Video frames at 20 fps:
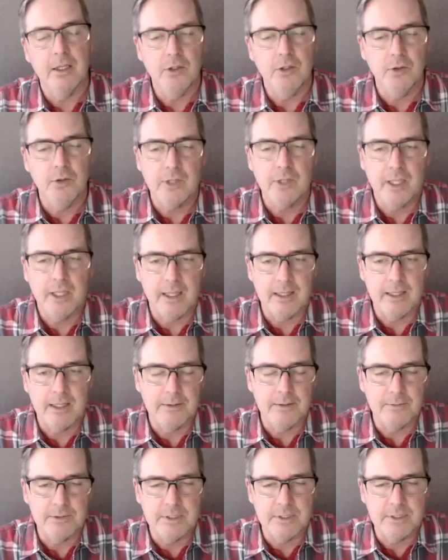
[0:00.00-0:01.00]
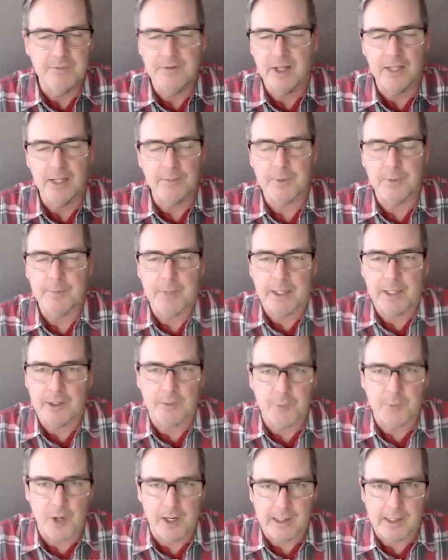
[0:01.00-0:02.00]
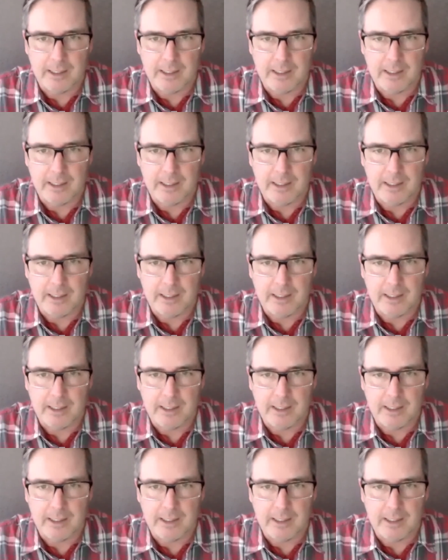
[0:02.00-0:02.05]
can develop a better product?